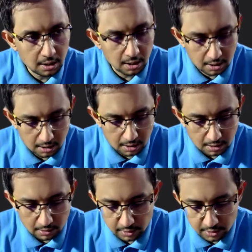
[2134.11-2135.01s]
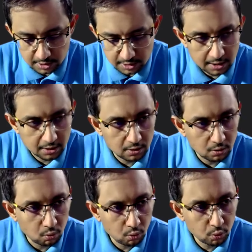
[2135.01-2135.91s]
We will see that
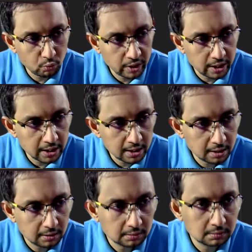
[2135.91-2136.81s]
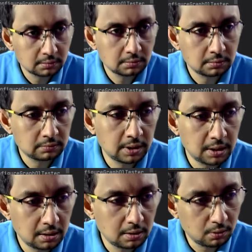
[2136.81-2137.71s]
auto-word,
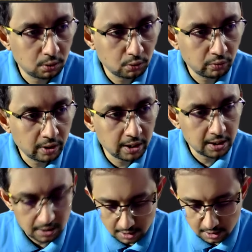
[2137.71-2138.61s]
well, auto-word,